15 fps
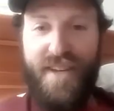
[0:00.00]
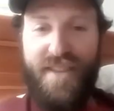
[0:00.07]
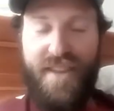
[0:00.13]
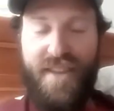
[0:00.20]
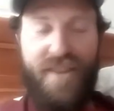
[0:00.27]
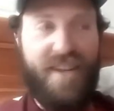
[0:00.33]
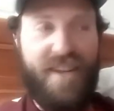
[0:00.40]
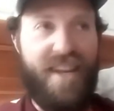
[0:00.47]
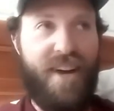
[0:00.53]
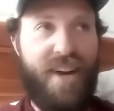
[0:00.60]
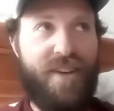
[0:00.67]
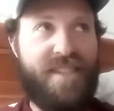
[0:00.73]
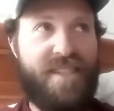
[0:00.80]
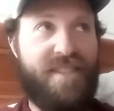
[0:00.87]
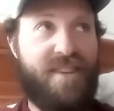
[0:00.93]
there, you know,
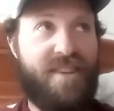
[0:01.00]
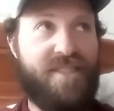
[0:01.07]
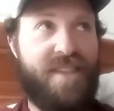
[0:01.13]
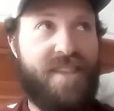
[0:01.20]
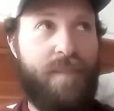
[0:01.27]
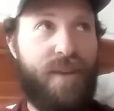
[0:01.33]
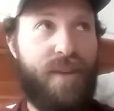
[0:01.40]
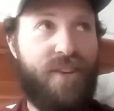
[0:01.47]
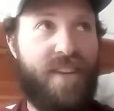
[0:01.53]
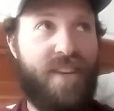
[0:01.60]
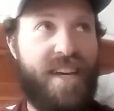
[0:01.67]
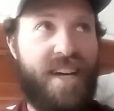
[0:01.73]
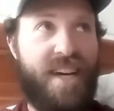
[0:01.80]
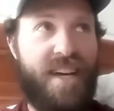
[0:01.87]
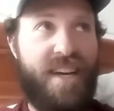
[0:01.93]
it's there's
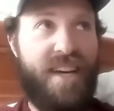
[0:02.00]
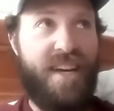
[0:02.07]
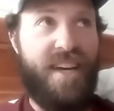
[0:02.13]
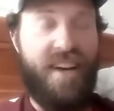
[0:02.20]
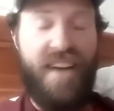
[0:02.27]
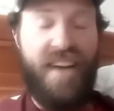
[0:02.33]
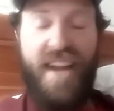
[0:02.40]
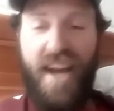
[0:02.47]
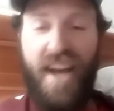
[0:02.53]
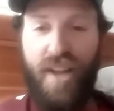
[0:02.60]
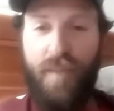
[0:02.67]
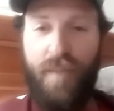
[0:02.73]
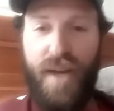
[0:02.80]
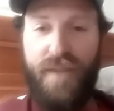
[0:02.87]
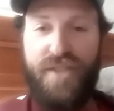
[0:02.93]
typically a an
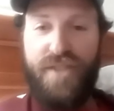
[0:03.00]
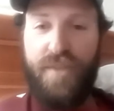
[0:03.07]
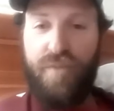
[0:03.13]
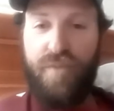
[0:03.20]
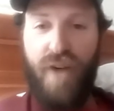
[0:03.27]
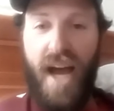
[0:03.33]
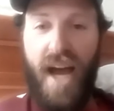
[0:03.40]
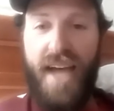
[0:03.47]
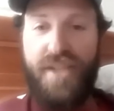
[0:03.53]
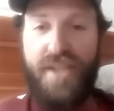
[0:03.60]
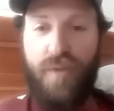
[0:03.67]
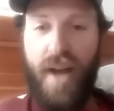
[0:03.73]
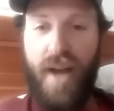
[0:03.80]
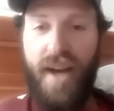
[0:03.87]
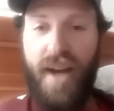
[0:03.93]
element of
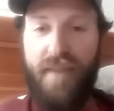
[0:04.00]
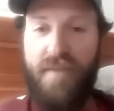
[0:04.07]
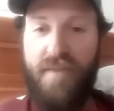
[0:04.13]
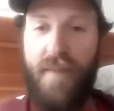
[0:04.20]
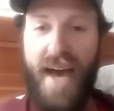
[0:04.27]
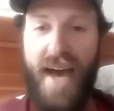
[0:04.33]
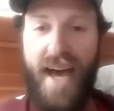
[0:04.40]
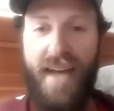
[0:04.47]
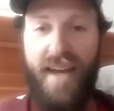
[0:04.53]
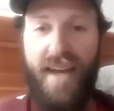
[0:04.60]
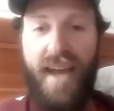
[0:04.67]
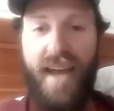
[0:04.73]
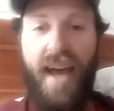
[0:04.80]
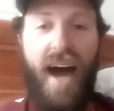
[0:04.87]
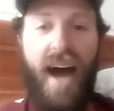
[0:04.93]
surprise right off the bat.
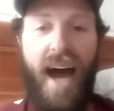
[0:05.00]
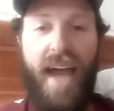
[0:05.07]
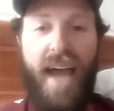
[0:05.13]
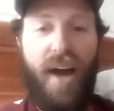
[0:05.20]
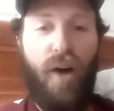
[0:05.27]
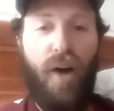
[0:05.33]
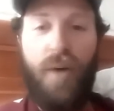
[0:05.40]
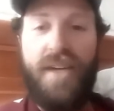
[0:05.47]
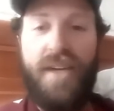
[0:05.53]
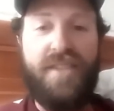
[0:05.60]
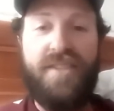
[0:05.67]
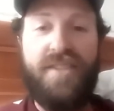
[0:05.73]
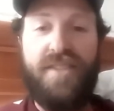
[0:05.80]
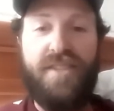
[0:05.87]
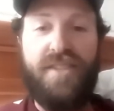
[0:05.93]
I
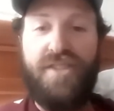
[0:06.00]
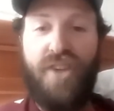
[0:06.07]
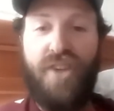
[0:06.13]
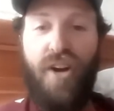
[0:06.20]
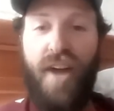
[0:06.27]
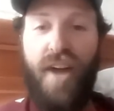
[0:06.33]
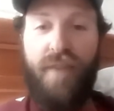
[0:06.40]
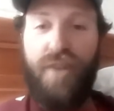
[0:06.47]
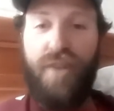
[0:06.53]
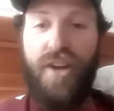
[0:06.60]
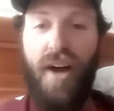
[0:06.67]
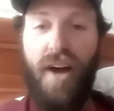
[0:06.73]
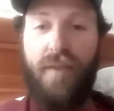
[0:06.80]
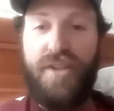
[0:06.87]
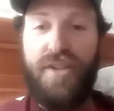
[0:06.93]
always start every
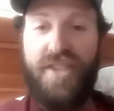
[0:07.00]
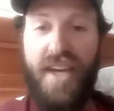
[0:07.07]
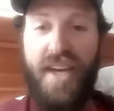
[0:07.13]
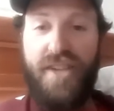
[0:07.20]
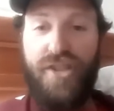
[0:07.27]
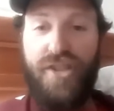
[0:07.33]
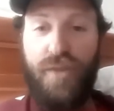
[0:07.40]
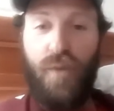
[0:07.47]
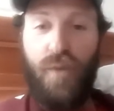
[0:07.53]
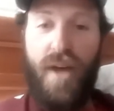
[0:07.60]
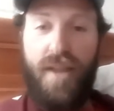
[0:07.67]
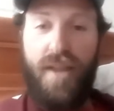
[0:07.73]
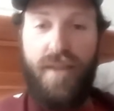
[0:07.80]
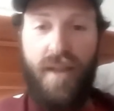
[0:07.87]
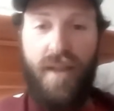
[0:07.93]
conversation
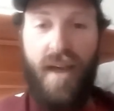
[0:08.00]
with,